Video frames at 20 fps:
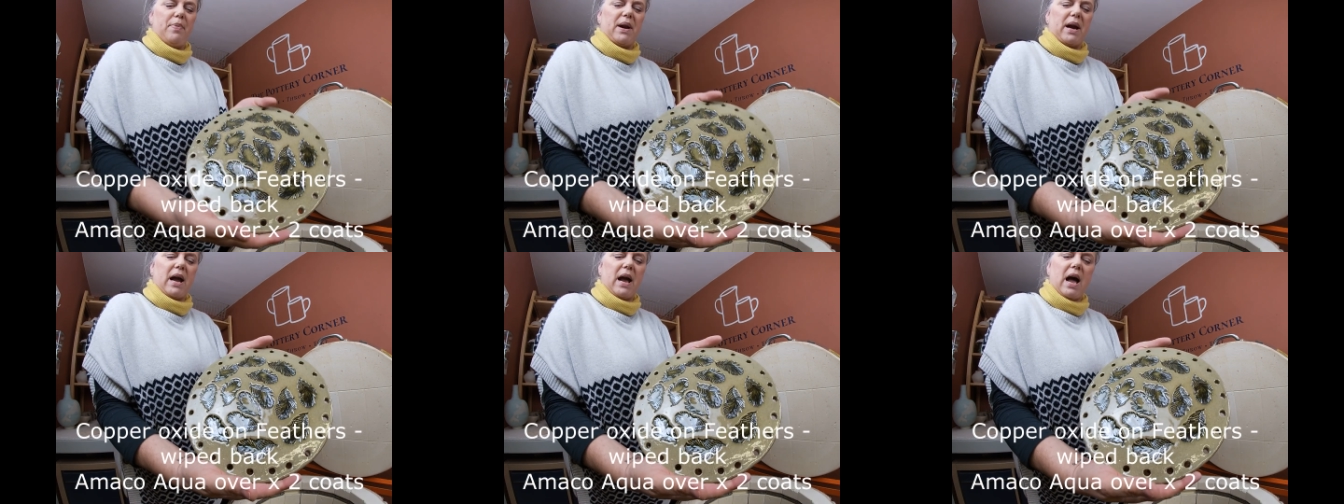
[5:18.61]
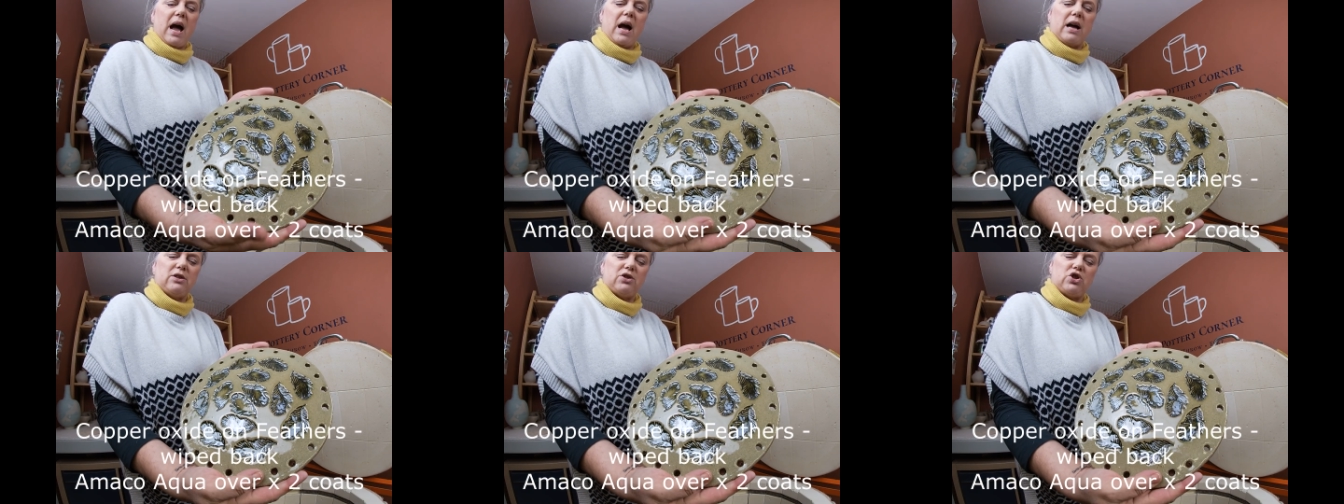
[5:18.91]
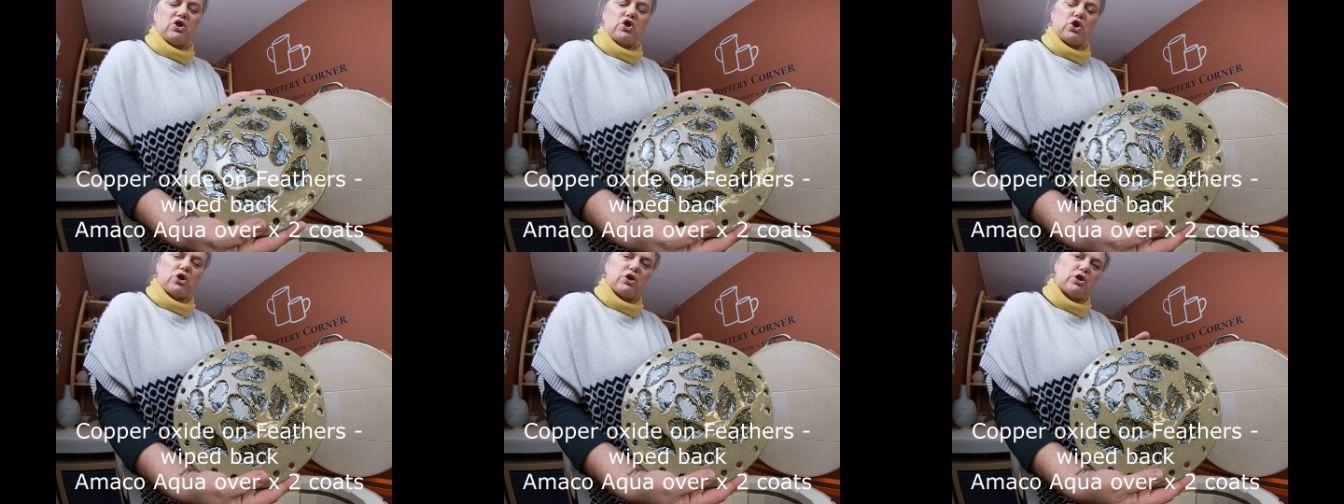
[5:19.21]
but it
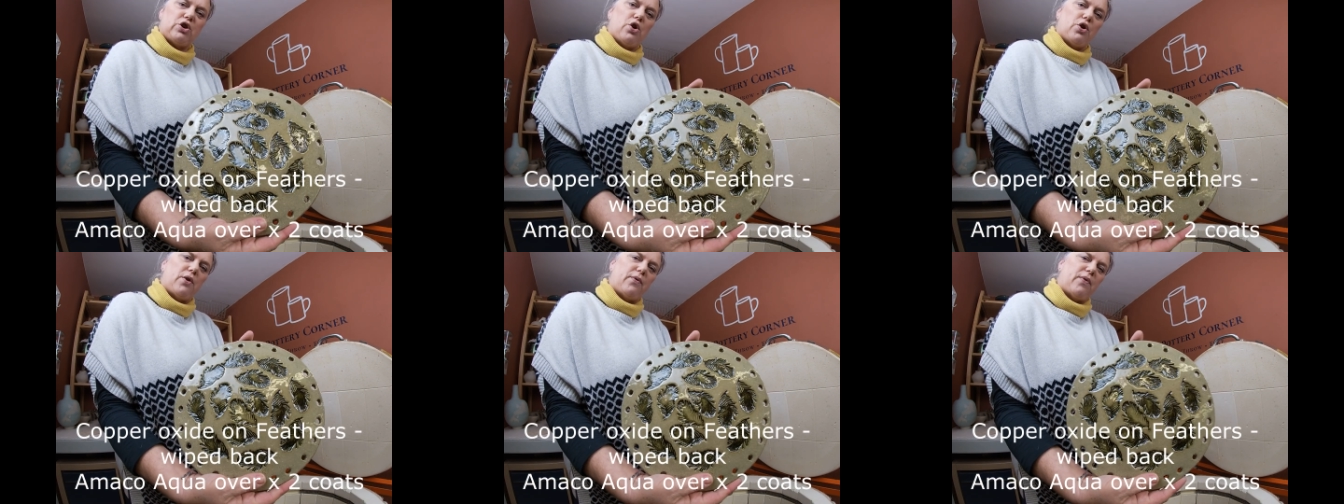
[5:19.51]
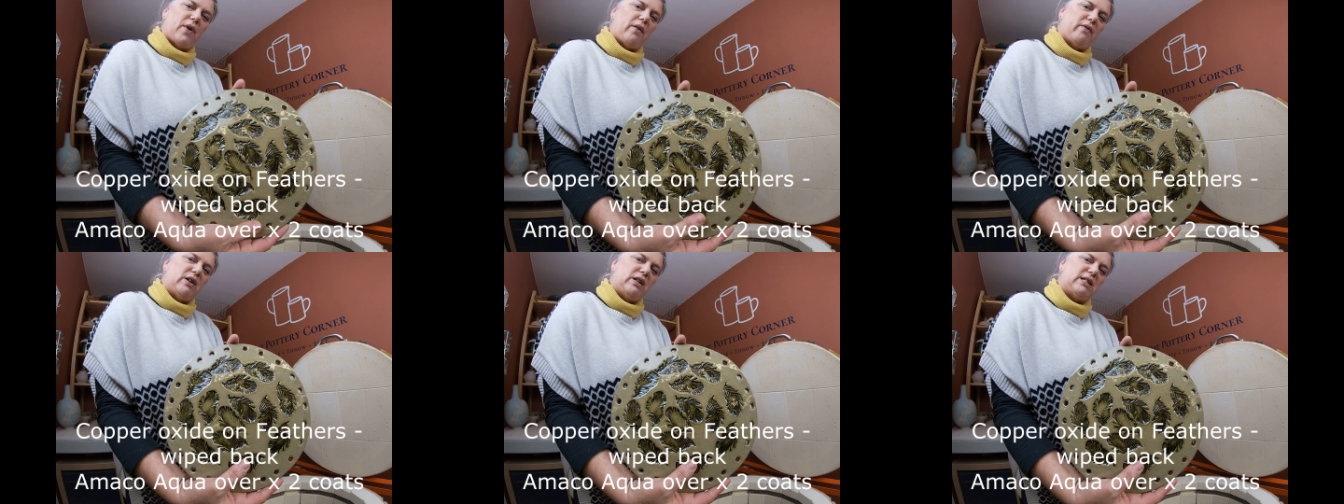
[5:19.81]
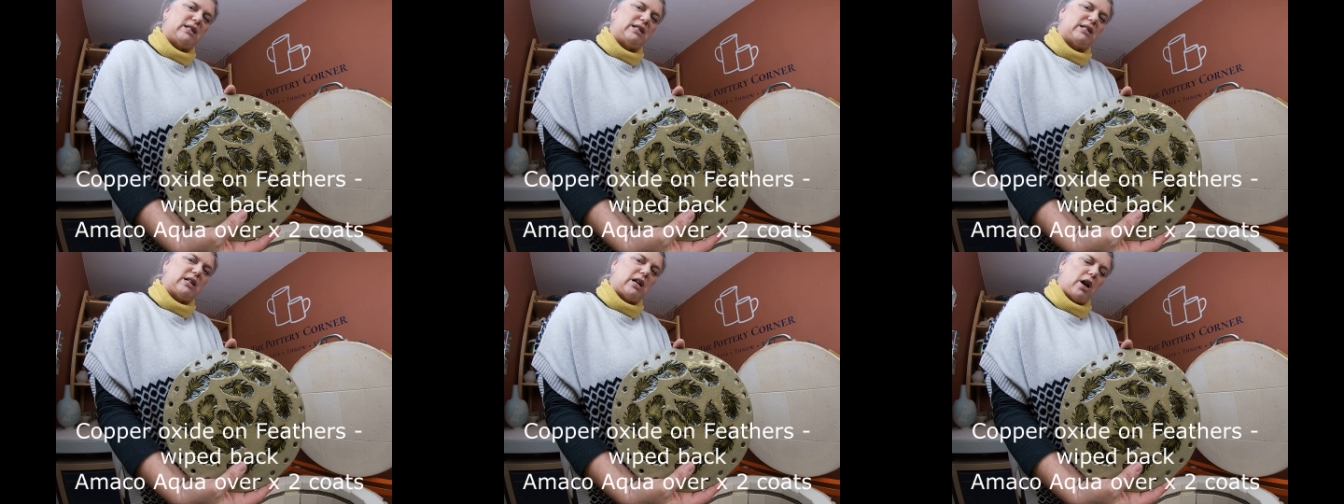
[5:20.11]
has just got a very
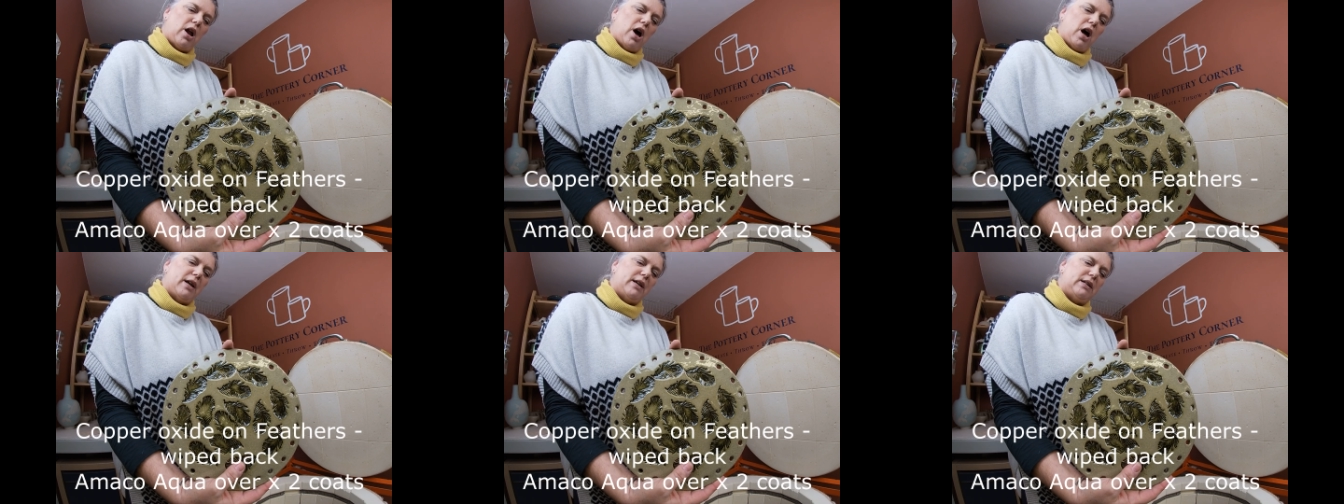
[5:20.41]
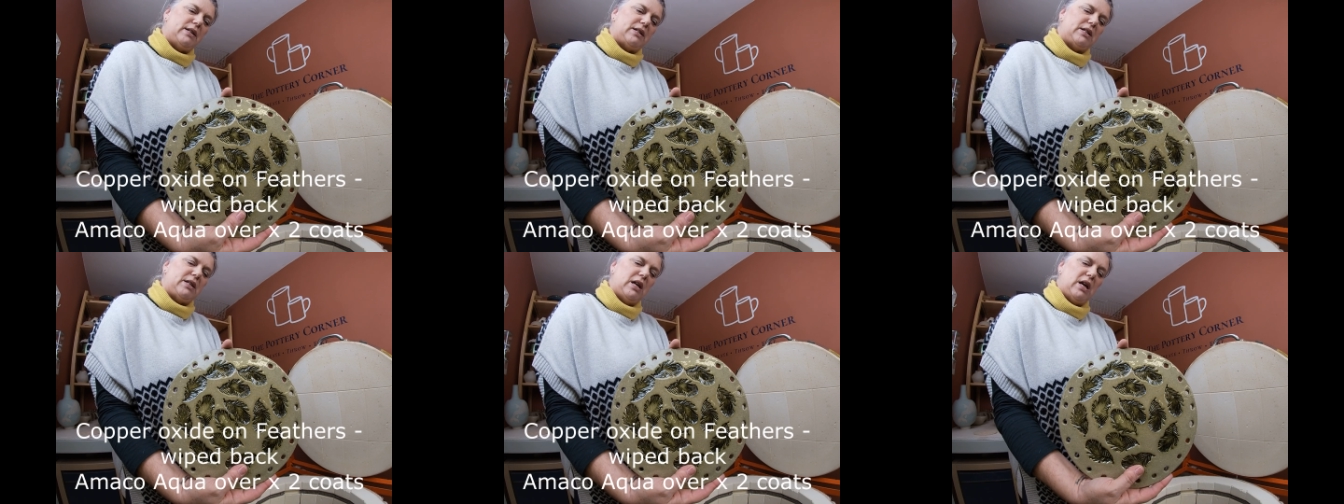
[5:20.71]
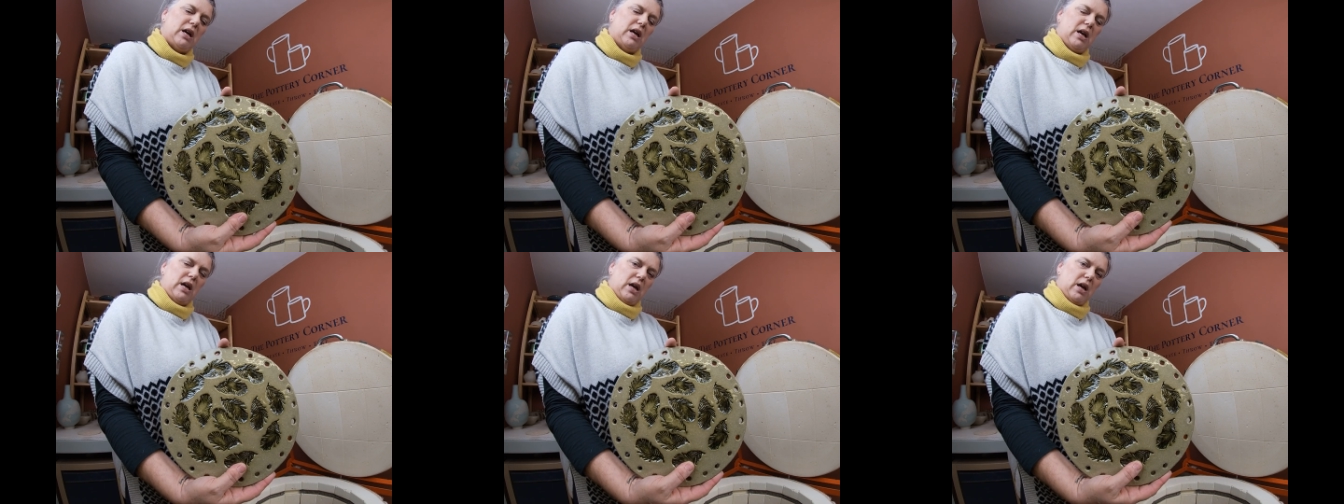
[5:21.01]
slight